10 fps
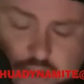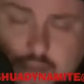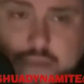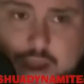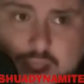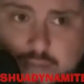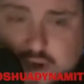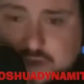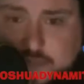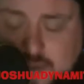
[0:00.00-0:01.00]
I
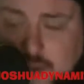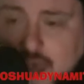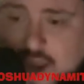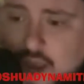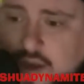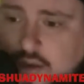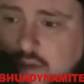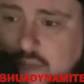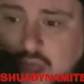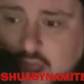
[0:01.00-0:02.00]
wouldn't even be mad at you.
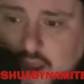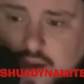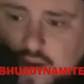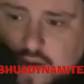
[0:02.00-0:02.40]
I'm not.